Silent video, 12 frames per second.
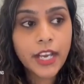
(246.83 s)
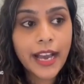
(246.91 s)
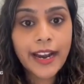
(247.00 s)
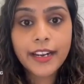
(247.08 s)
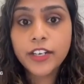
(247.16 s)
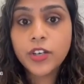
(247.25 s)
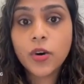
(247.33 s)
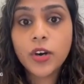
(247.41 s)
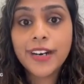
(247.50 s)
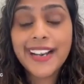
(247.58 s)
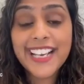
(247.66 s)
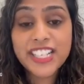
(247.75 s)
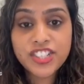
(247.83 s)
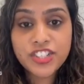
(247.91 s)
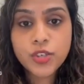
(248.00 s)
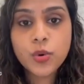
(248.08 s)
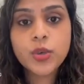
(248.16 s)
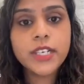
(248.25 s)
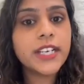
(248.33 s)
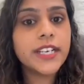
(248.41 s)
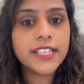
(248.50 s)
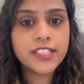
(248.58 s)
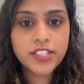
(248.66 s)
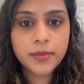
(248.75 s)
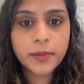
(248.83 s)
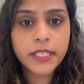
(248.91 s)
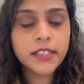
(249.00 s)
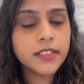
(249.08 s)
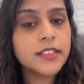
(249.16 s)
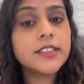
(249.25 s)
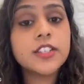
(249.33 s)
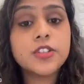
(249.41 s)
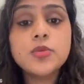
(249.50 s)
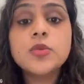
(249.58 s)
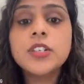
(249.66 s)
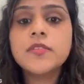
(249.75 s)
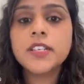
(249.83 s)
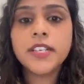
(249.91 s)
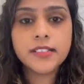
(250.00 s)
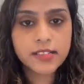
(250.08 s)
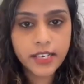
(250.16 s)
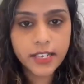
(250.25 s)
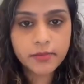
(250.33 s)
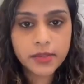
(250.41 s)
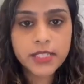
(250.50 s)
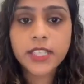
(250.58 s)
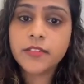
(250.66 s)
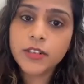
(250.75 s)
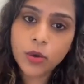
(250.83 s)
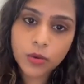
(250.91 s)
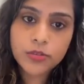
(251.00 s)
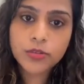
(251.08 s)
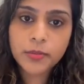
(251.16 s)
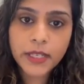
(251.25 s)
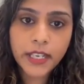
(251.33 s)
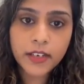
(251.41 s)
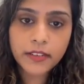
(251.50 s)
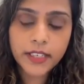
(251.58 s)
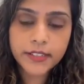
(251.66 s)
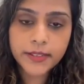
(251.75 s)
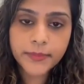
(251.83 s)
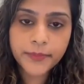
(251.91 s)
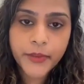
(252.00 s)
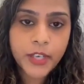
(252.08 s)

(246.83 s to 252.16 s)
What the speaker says: and your SGOT and SGPT, these are 2 liver enzymes, they will also be elevated.